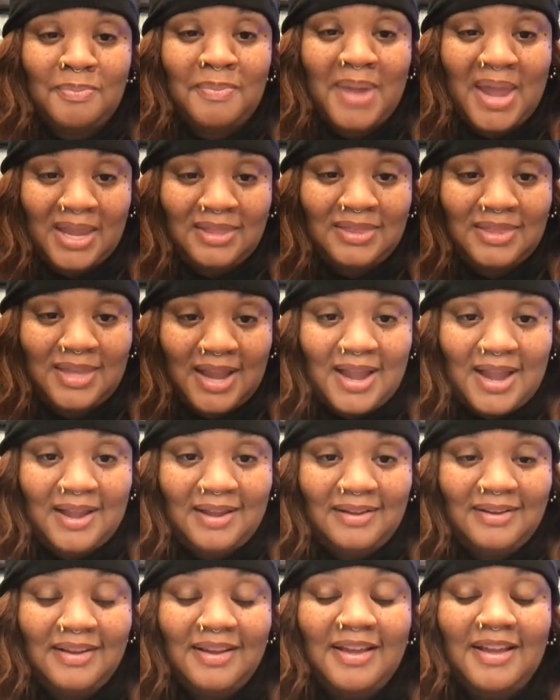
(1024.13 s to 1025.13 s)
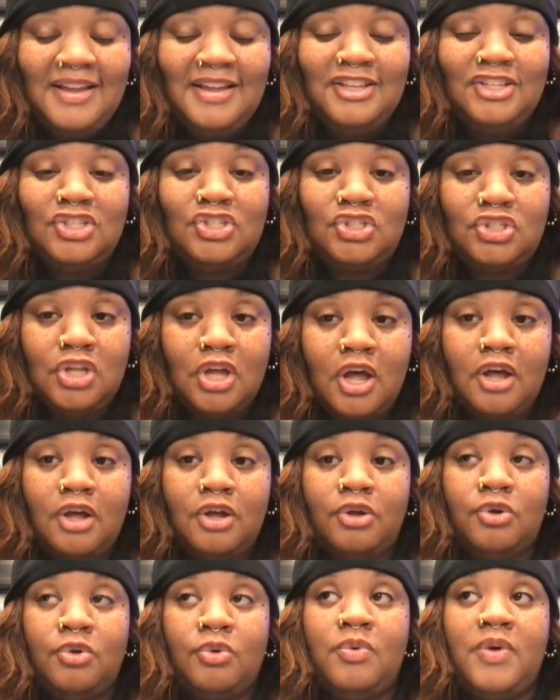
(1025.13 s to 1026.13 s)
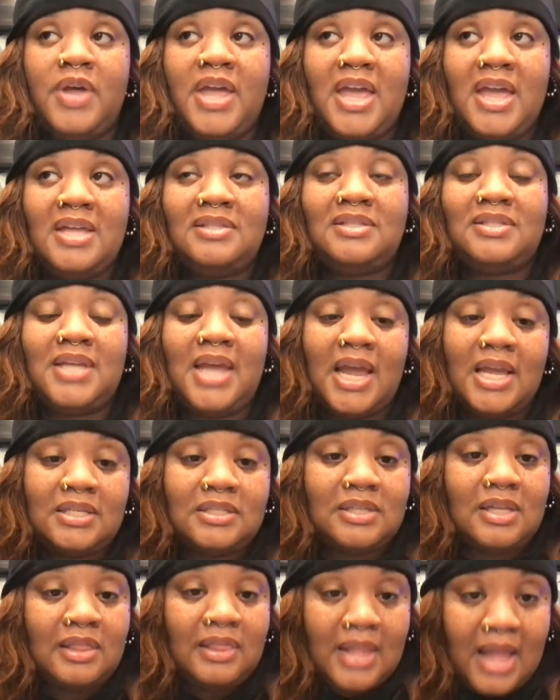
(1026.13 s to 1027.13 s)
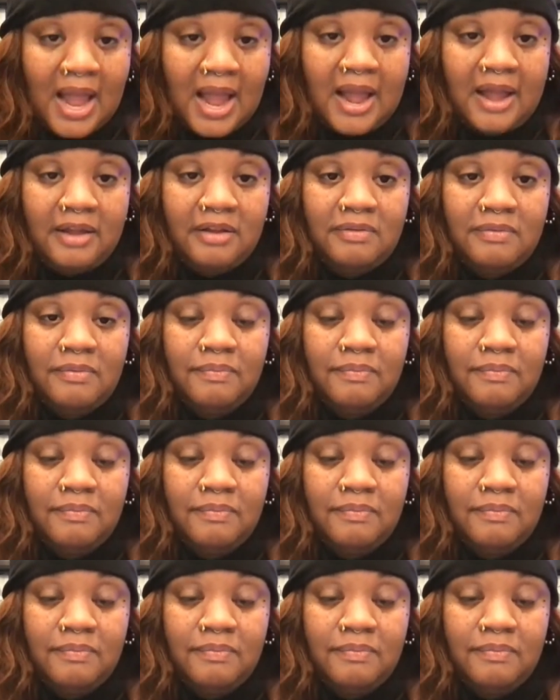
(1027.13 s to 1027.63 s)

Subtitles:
make that. So it takes a lot.